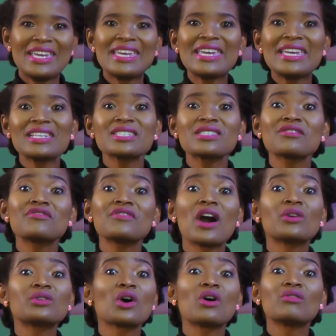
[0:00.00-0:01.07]
He is the
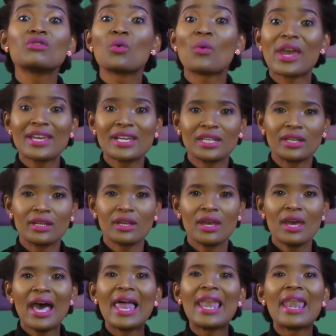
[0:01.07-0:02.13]
founder of Awaken,
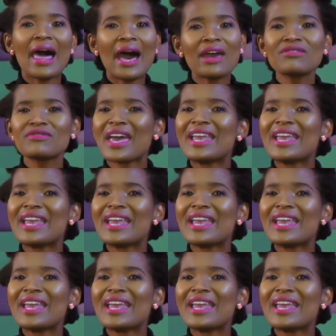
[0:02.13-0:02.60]
a life